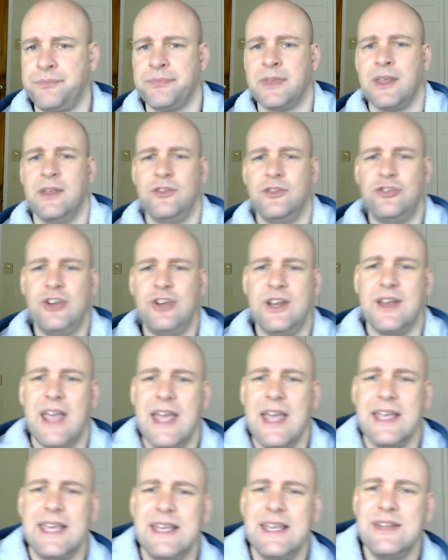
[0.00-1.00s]

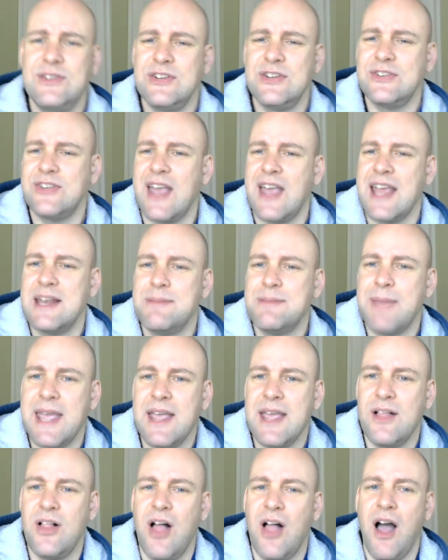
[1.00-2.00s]
Shit, kids assigned
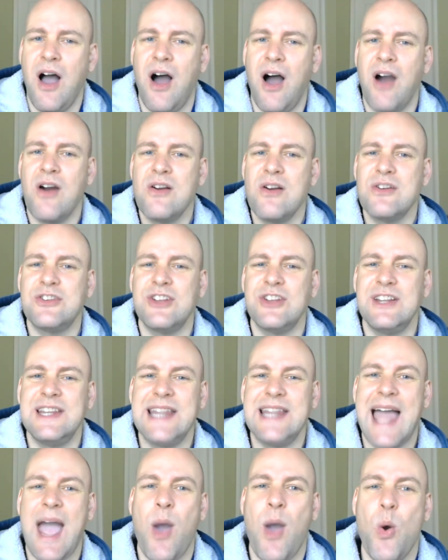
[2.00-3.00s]
male aren't
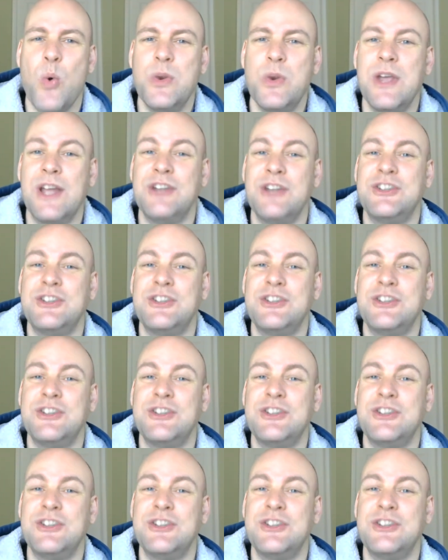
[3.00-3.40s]
allowed